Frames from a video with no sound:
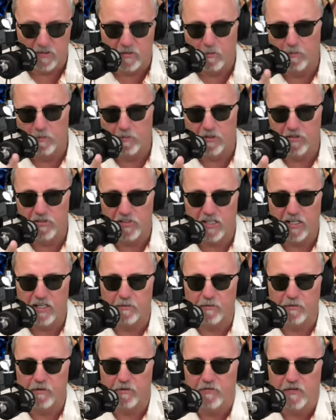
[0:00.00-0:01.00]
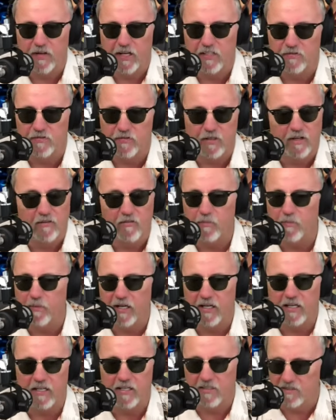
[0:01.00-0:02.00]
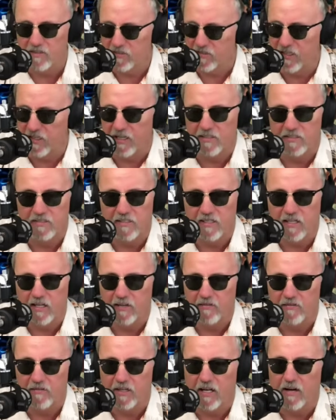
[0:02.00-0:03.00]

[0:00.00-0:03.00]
I'm going to put a shout out real fast for everybody that's not saved.